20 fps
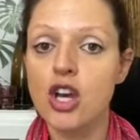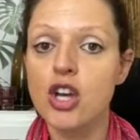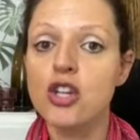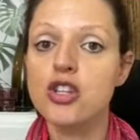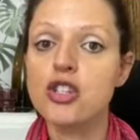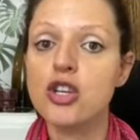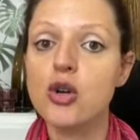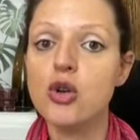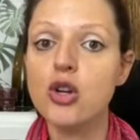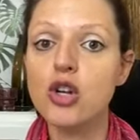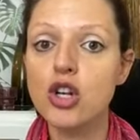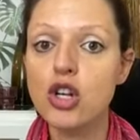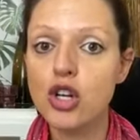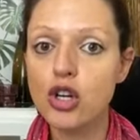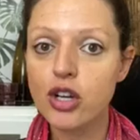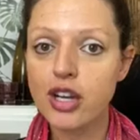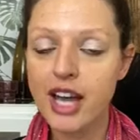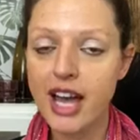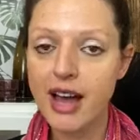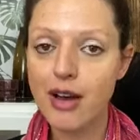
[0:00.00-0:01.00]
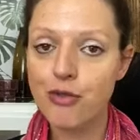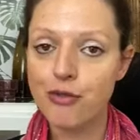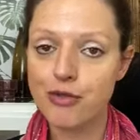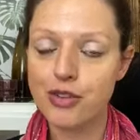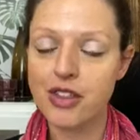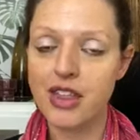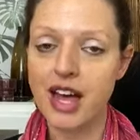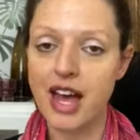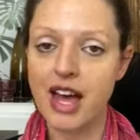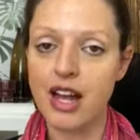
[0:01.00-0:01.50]
So look out
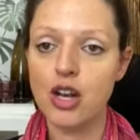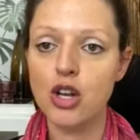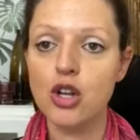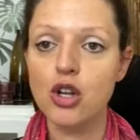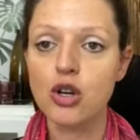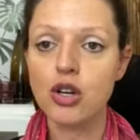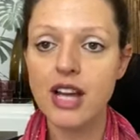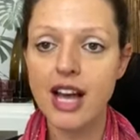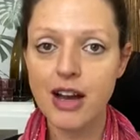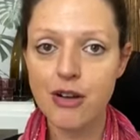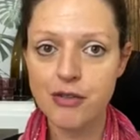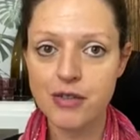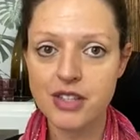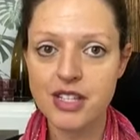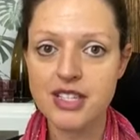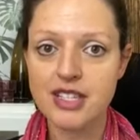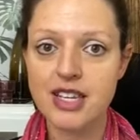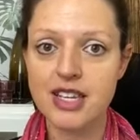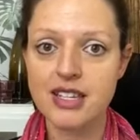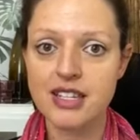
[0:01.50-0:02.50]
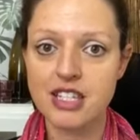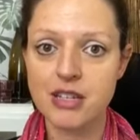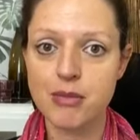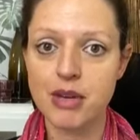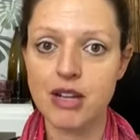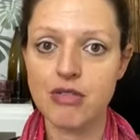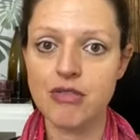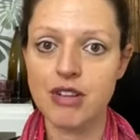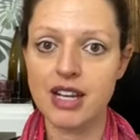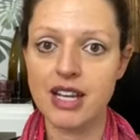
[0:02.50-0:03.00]
for that. Look out for this
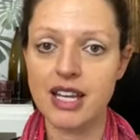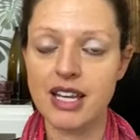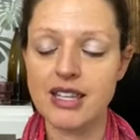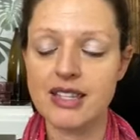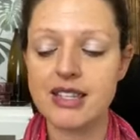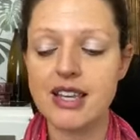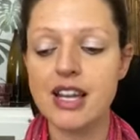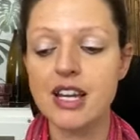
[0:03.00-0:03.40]
histamine release.